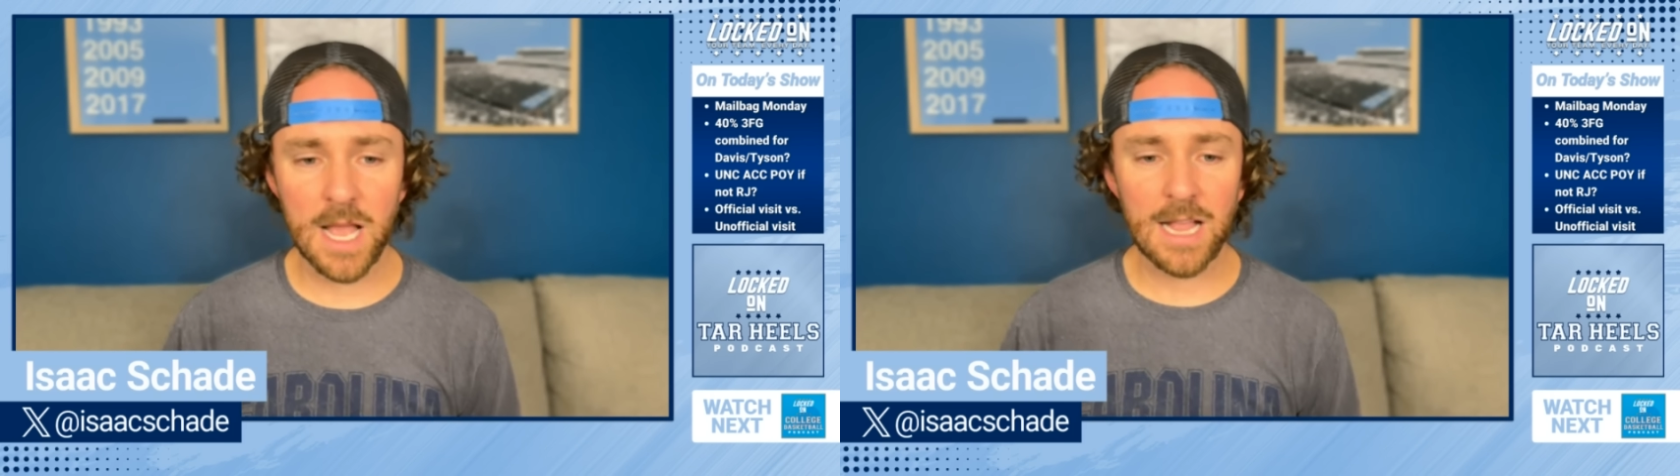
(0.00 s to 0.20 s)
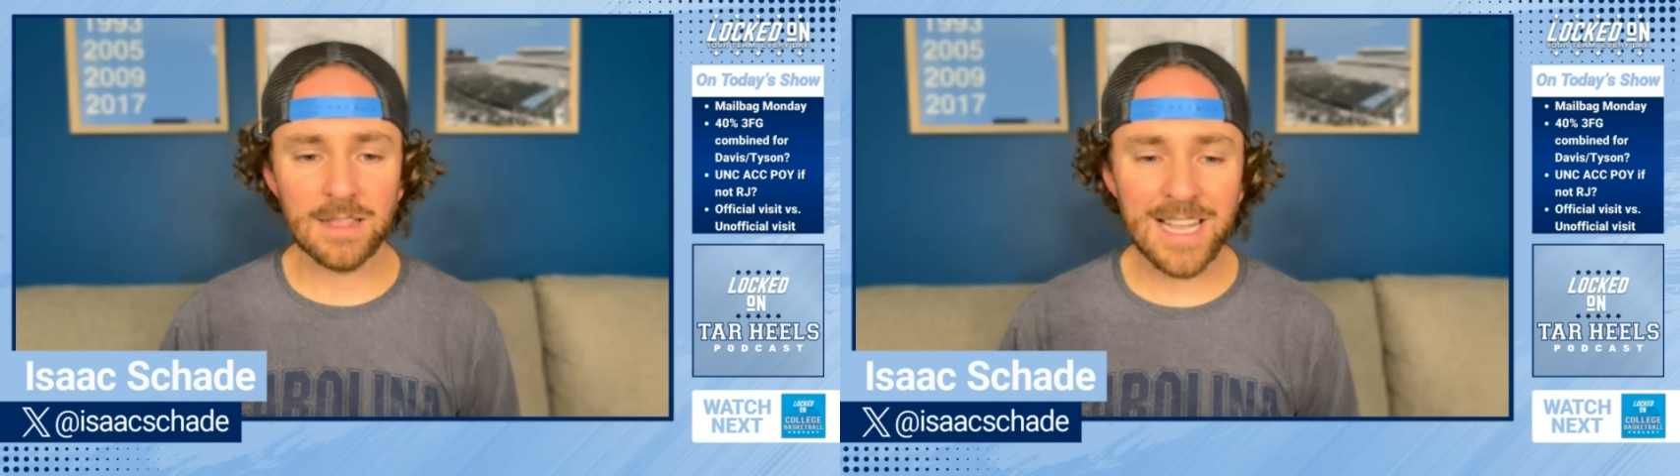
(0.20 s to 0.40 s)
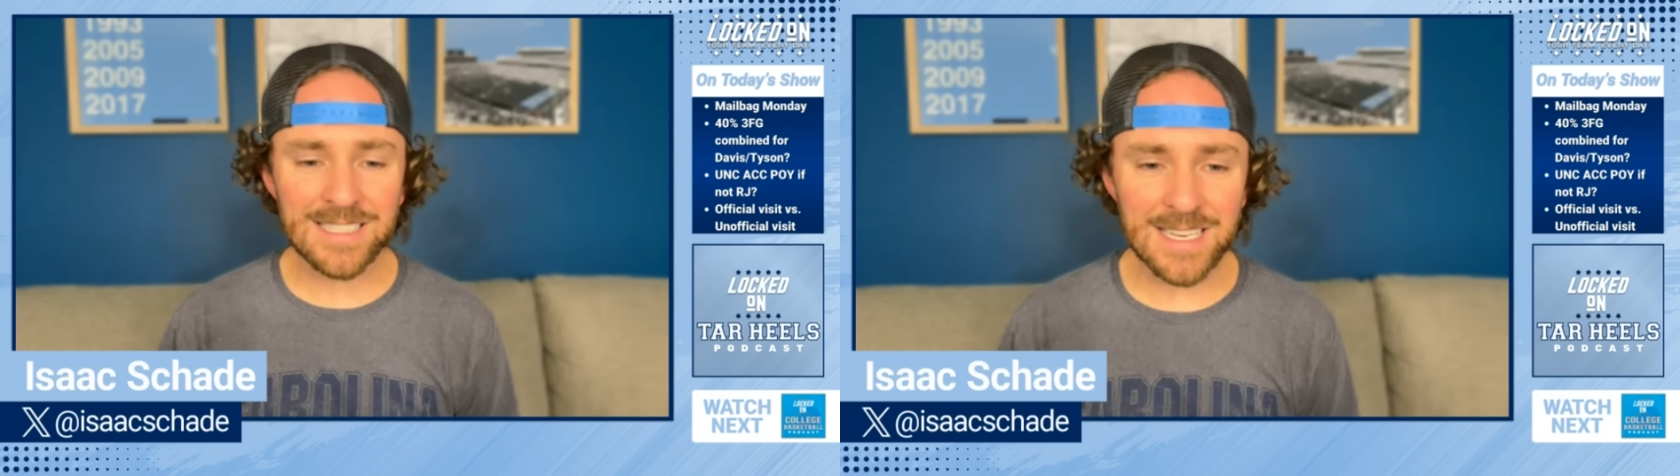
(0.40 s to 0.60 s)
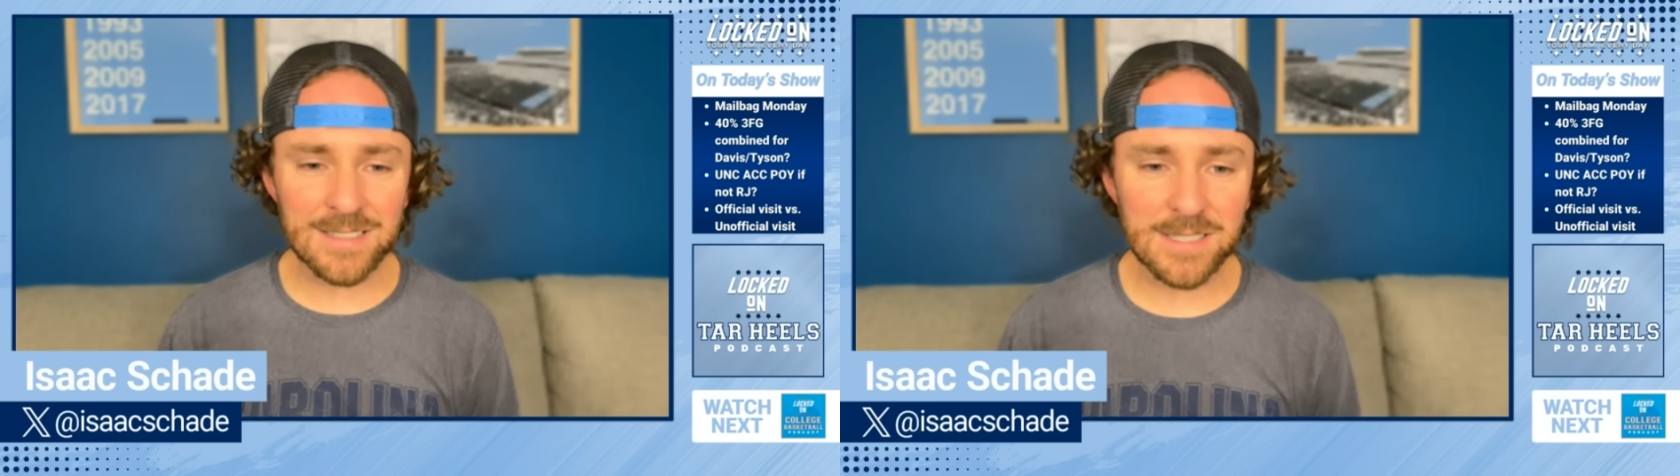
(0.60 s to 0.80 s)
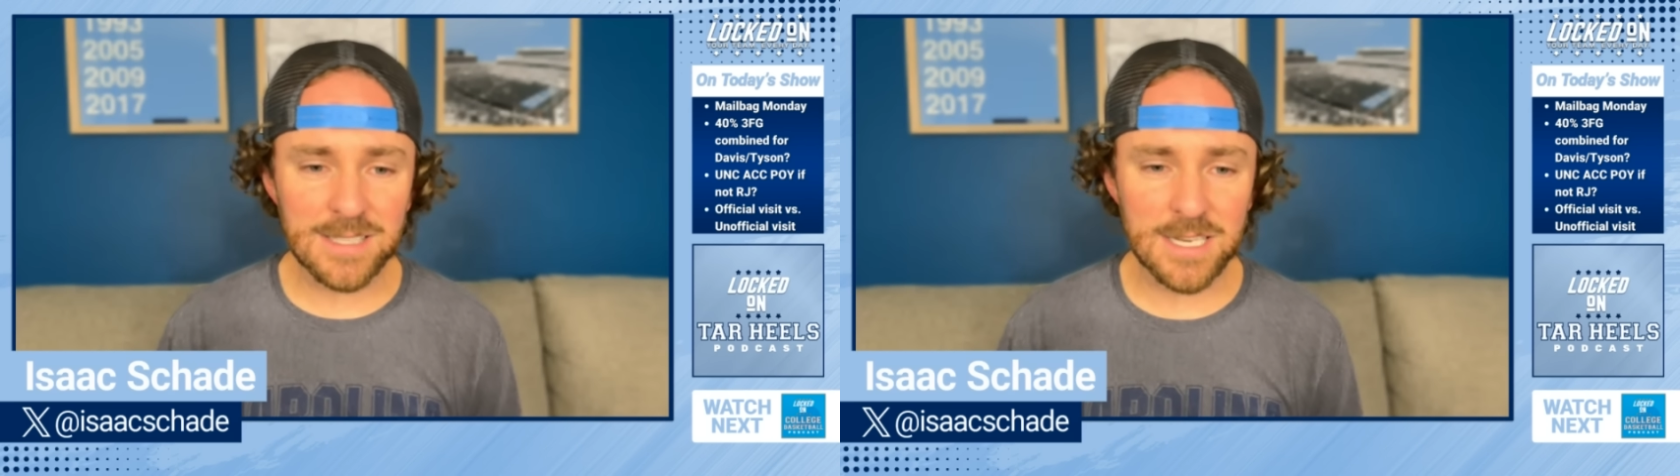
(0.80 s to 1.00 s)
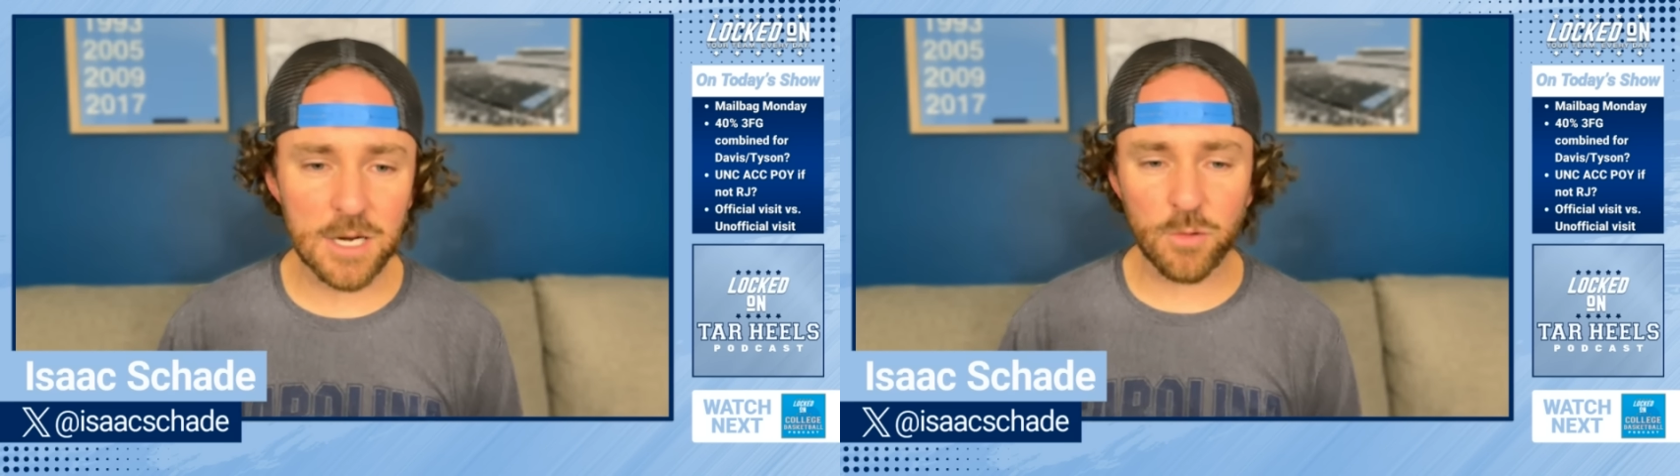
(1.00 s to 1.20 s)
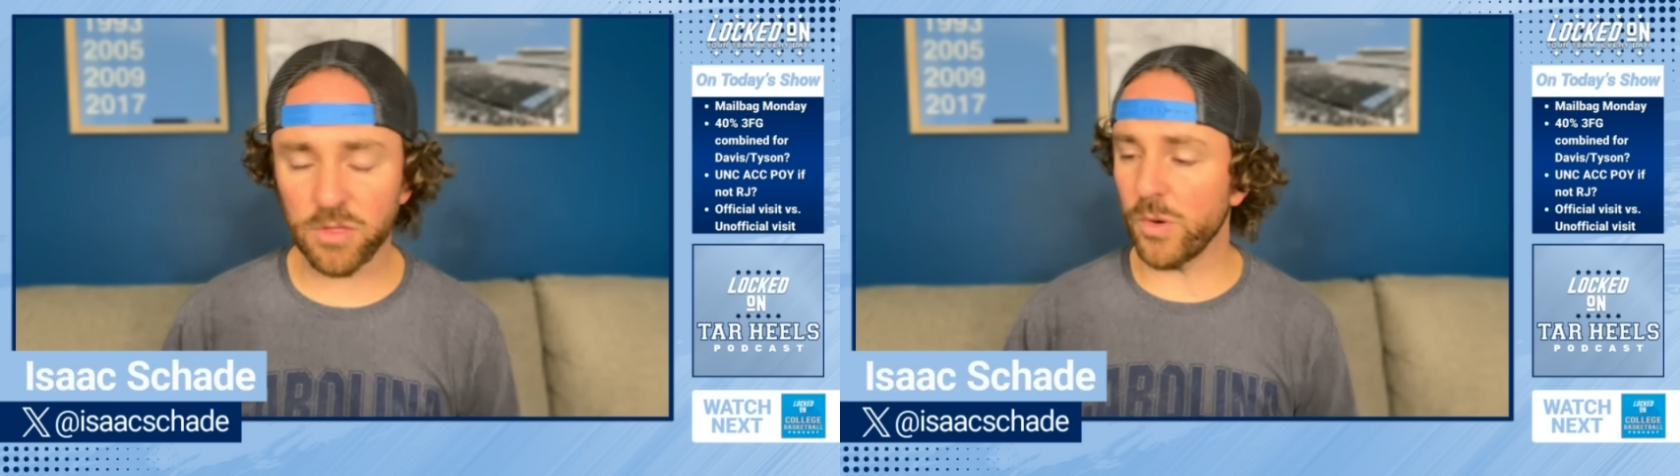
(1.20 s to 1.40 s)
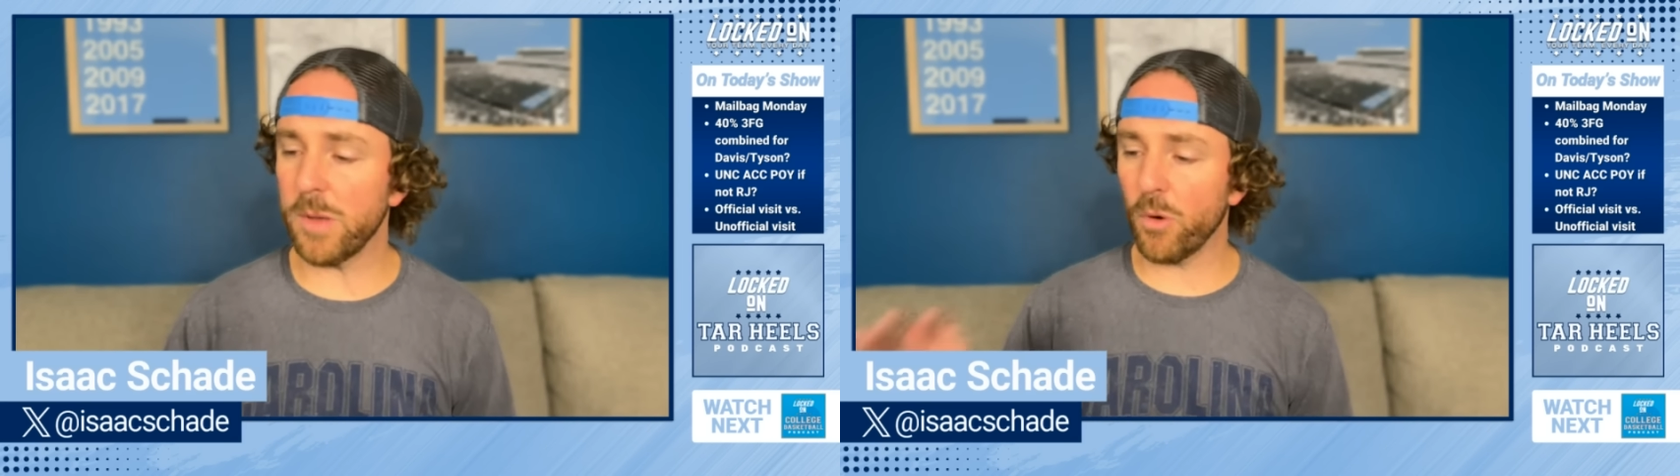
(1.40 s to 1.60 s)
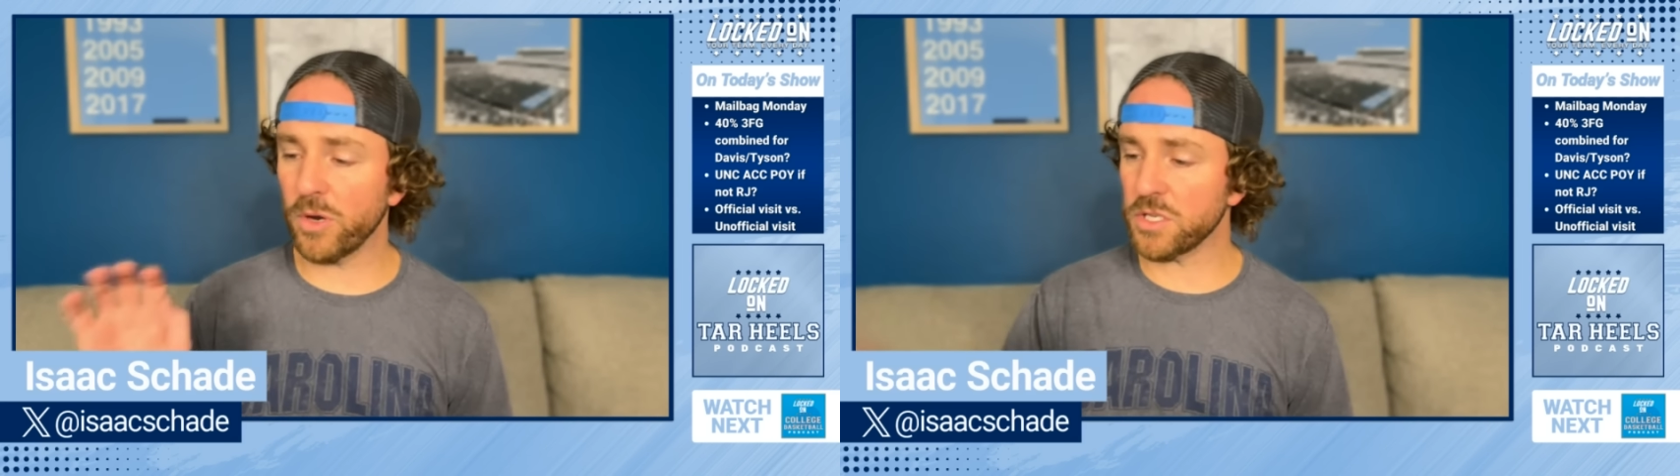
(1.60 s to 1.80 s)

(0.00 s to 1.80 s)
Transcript: Let's actually stick with three-point